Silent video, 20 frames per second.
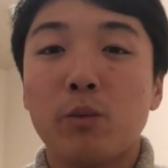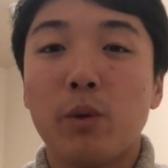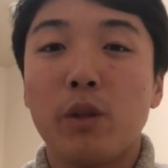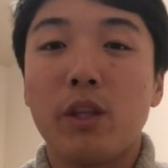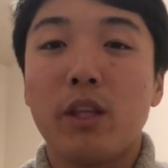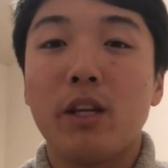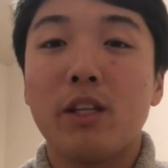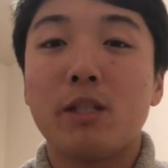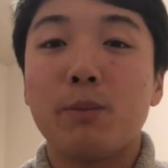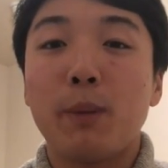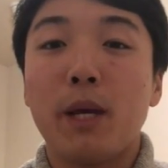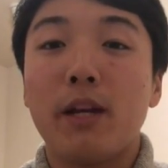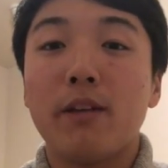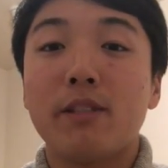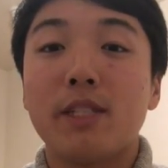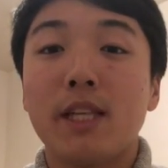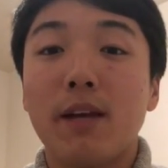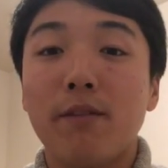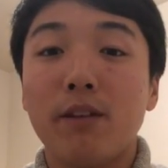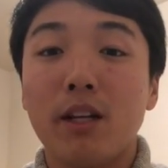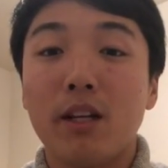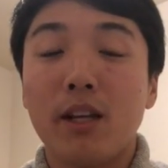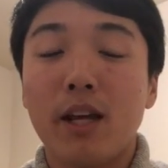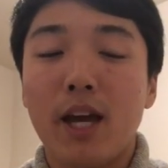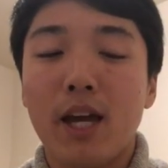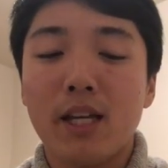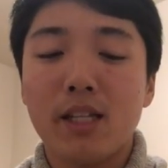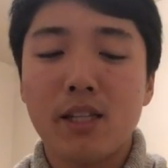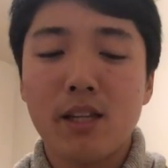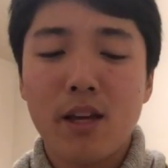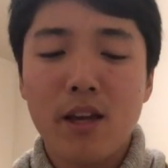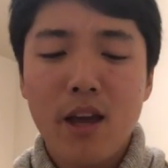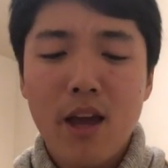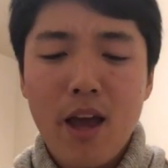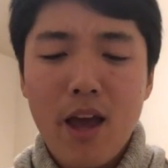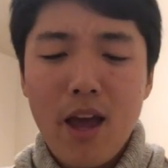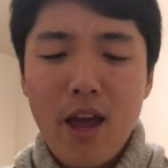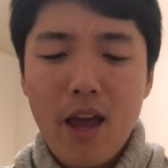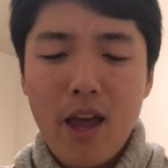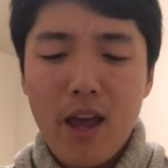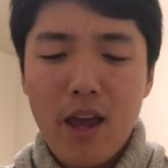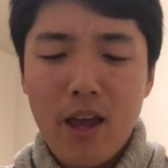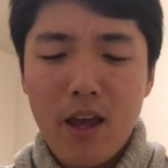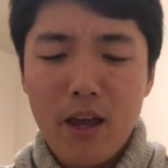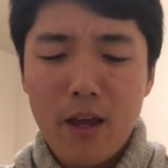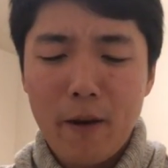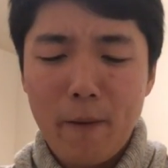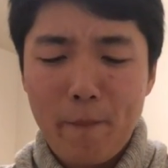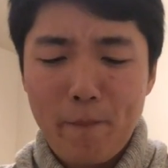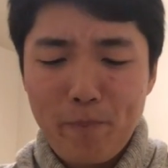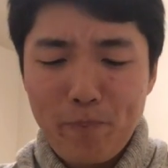within a span of 70 days, and